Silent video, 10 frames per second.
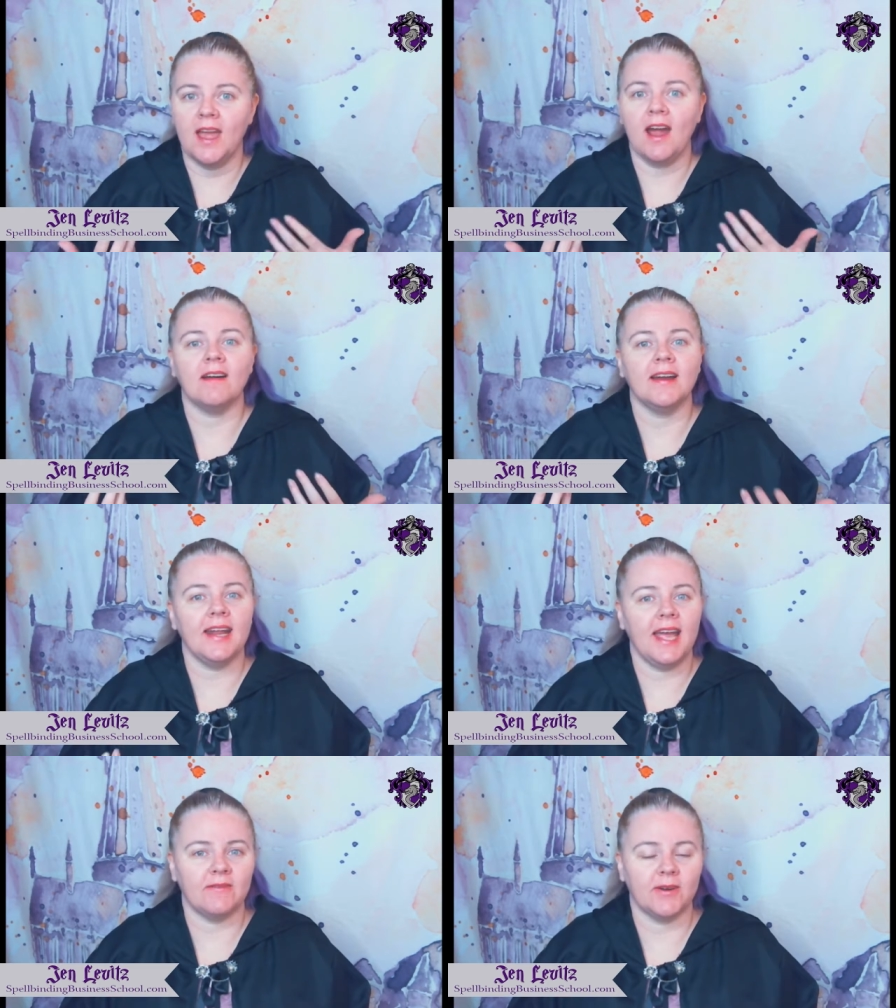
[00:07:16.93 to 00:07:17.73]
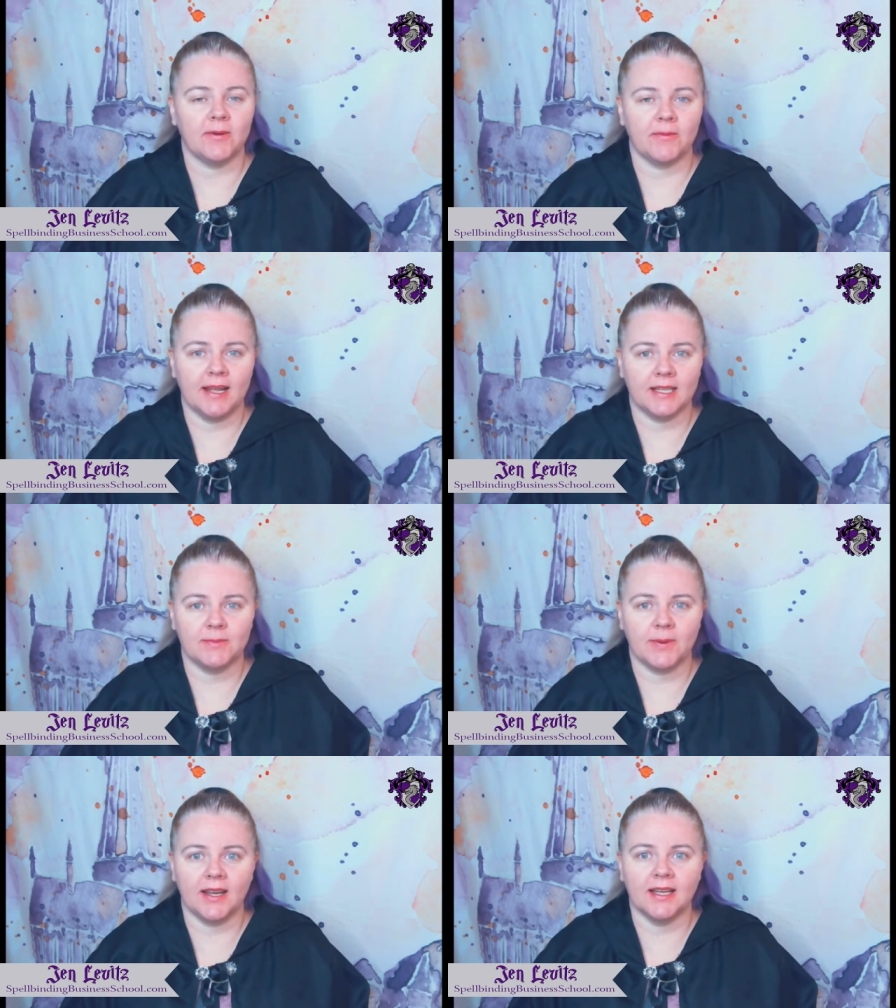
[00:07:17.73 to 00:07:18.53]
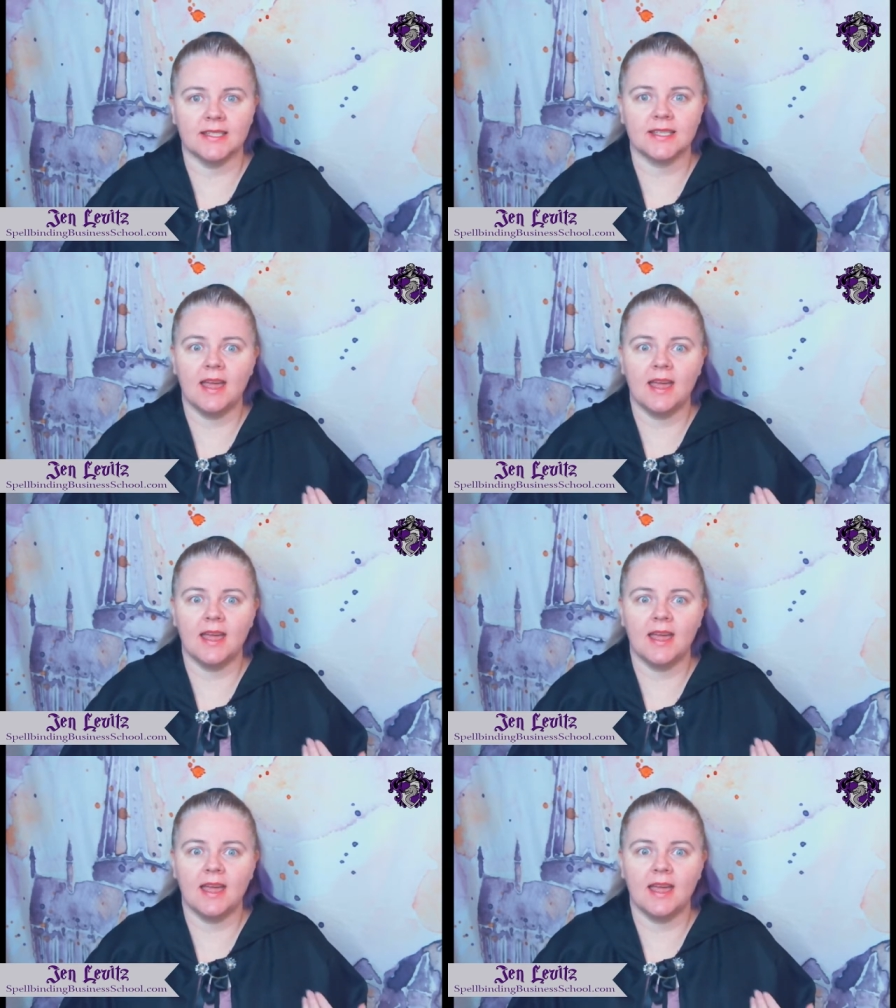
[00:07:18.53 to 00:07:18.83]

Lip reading: They are going to have a great experience,